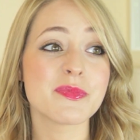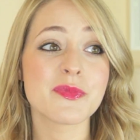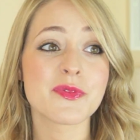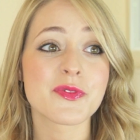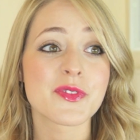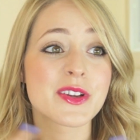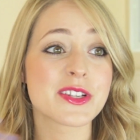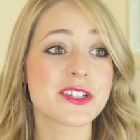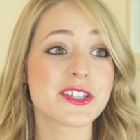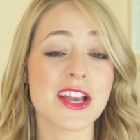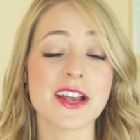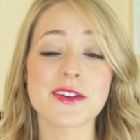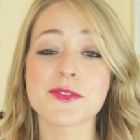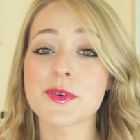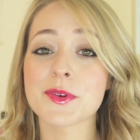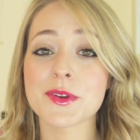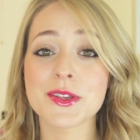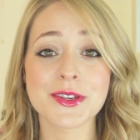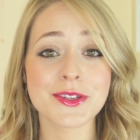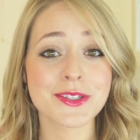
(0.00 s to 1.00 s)
for
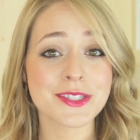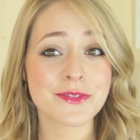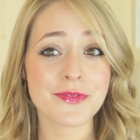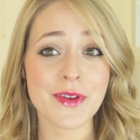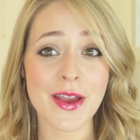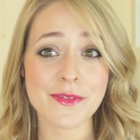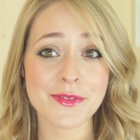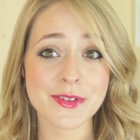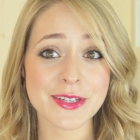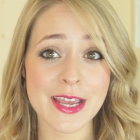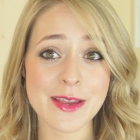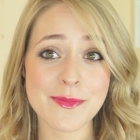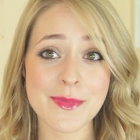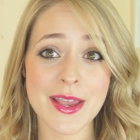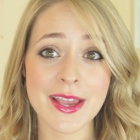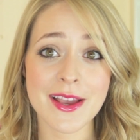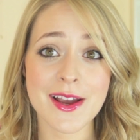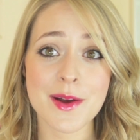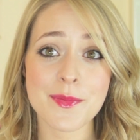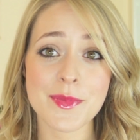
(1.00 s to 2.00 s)
general use for everyday
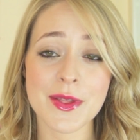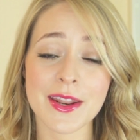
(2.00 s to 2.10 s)
makeup,